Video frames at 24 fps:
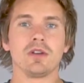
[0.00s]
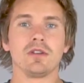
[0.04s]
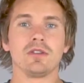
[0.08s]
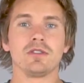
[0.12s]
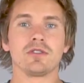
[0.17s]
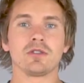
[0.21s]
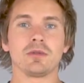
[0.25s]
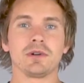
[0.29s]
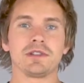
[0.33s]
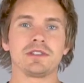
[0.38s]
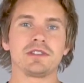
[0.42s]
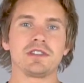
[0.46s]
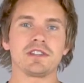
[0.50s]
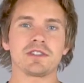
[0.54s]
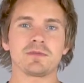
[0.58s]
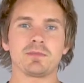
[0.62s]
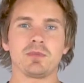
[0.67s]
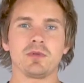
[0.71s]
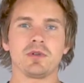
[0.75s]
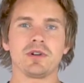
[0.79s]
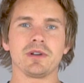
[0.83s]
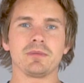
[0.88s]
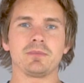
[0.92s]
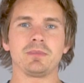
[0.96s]
So at this
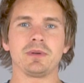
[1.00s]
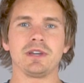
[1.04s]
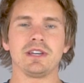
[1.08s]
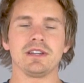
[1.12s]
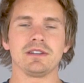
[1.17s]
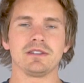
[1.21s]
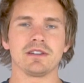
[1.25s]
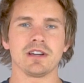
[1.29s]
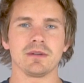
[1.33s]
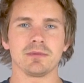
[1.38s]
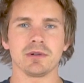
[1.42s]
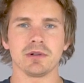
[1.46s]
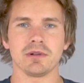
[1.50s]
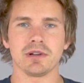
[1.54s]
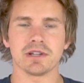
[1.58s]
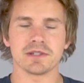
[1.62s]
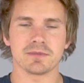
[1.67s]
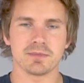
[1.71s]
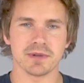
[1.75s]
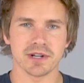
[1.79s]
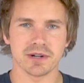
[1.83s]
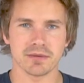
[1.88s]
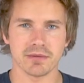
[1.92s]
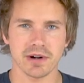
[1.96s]
point, PNW has
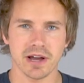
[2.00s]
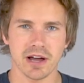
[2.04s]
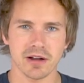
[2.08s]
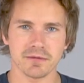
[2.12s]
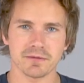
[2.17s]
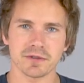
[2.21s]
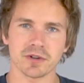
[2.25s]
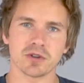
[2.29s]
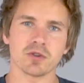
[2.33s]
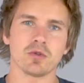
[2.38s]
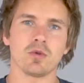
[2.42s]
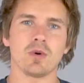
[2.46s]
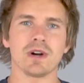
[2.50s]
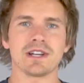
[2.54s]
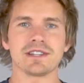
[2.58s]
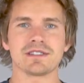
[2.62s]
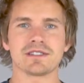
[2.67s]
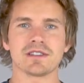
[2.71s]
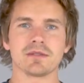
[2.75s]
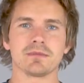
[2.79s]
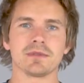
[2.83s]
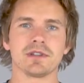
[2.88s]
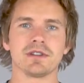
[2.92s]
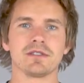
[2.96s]
been around for quite
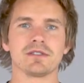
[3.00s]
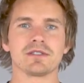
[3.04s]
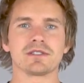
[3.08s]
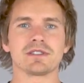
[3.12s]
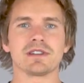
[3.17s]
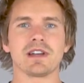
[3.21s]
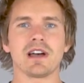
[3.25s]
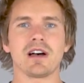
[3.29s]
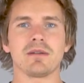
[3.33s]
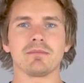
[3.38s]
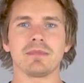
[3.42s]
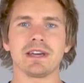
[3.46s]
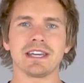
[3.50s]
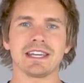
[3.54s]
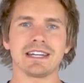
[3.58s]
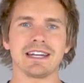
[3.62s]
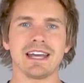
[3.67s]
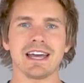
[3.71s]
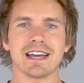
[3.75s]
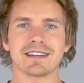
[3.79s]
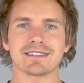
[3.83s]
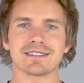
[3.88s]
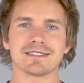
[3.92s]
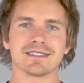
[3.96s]
some years now, making
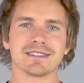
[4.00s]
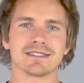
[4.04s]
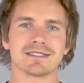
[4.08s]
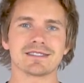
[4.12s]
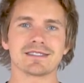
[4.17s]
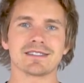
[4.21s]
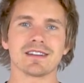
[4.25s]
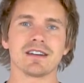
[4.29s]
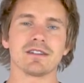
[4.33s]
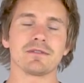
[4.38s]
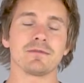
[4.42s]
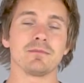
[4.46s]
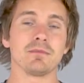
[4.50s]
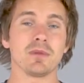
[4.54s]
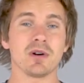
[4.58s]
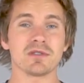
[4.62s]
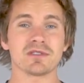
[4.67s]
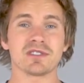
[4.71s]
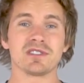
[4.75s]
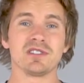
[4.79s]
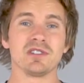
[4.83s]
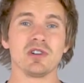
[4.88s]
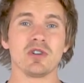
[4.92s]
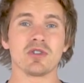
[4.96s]
excellent stuff,
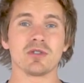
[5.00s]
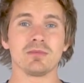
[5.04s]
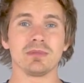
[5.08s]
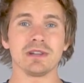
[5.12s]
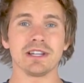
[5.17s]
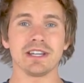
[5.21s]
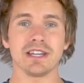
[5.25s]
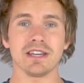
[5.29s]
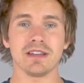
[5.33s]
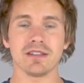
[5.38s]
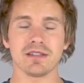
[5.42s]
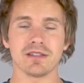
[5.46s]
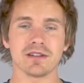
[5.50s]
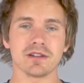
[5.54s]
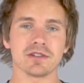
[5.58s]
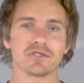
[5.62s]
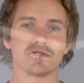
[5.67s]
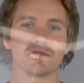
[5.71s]
most notably their